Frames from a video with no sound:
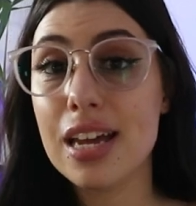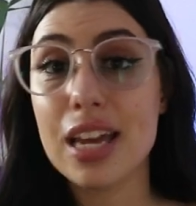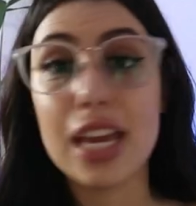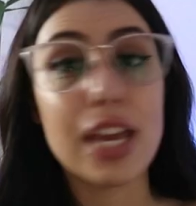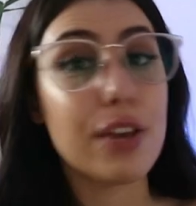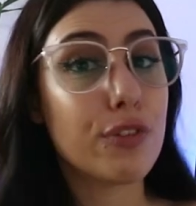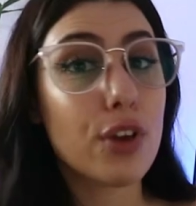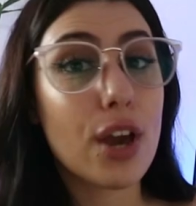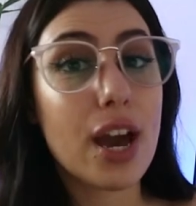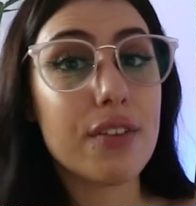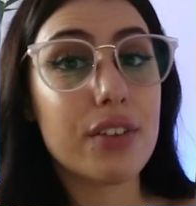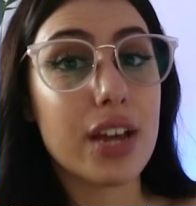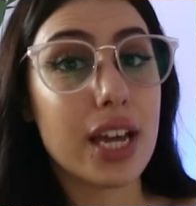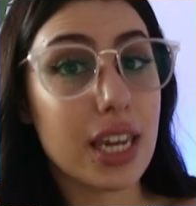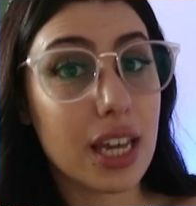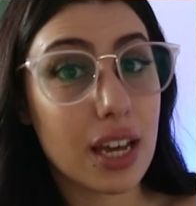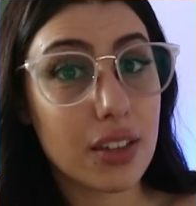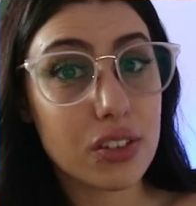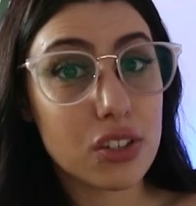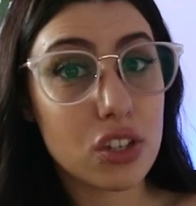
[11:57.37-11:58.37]
If you have
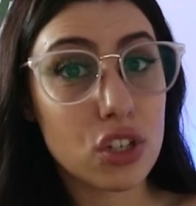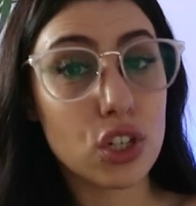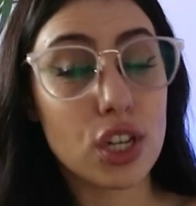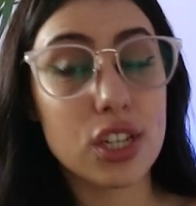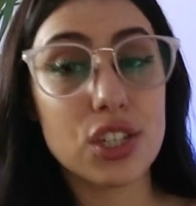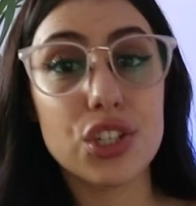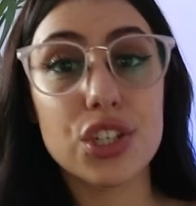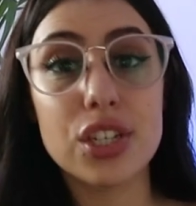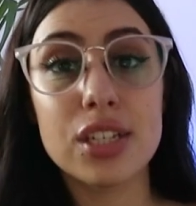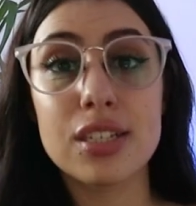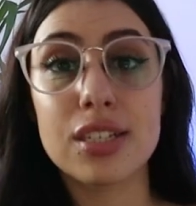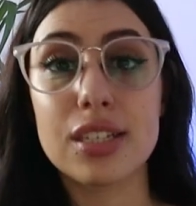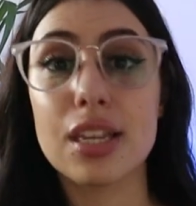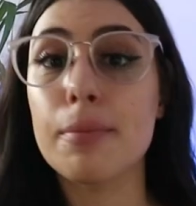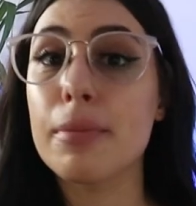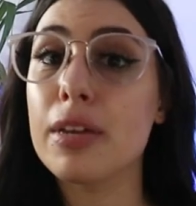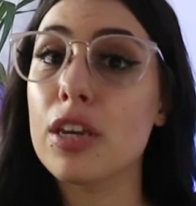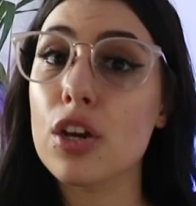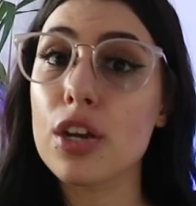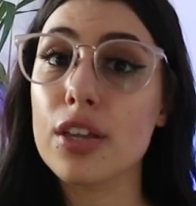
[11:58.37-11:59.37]
any other suggestions,
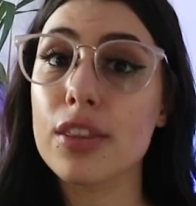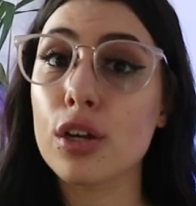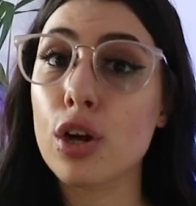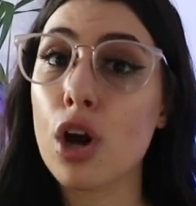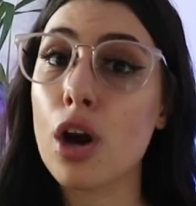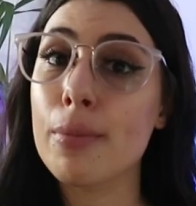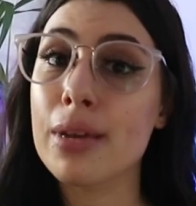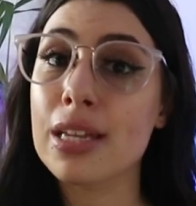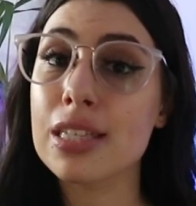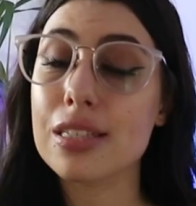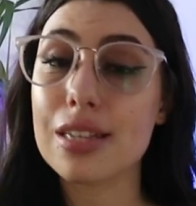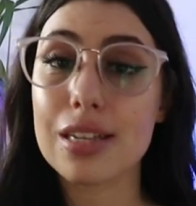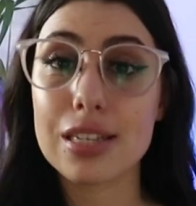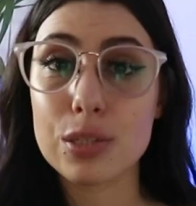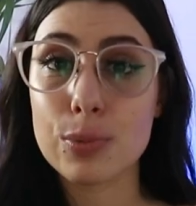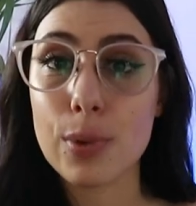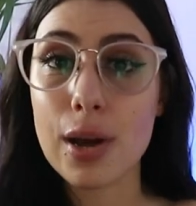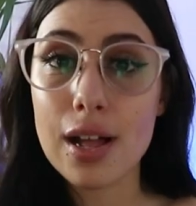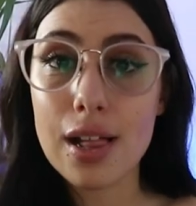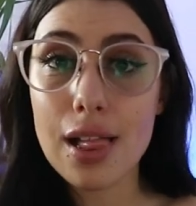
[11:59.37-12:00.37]
let me know in the comments
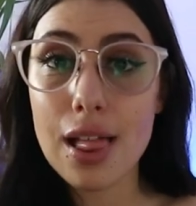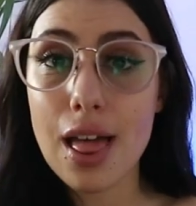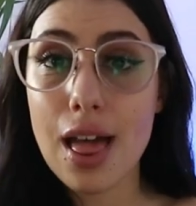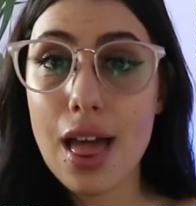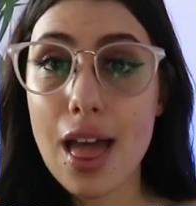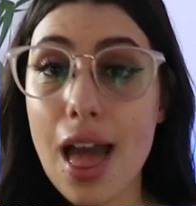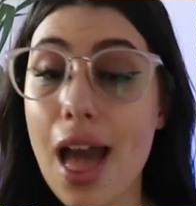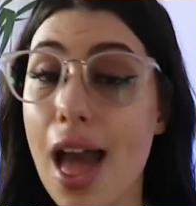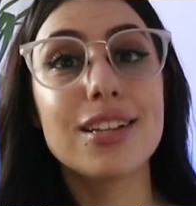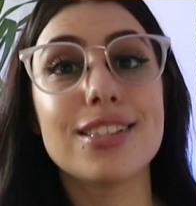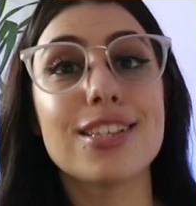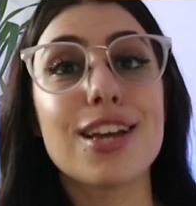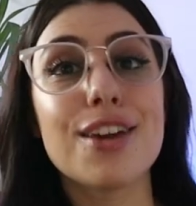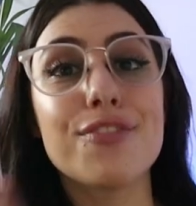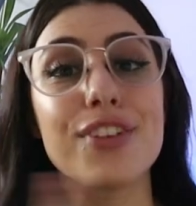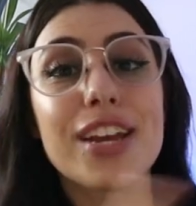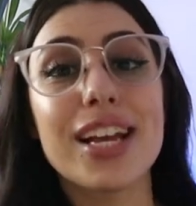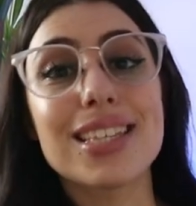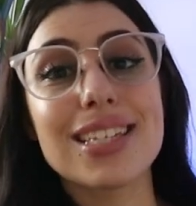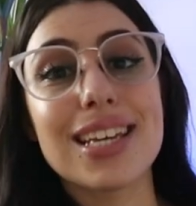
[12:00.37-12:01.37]
as well. Don't
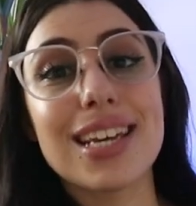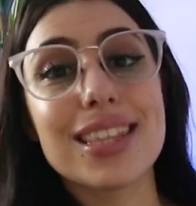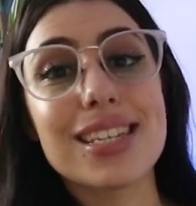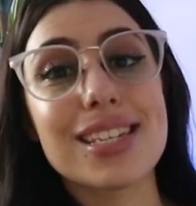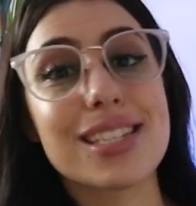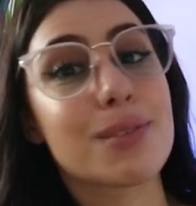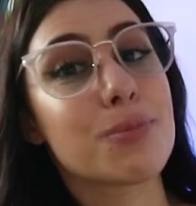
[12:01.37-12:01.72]
forget to hit the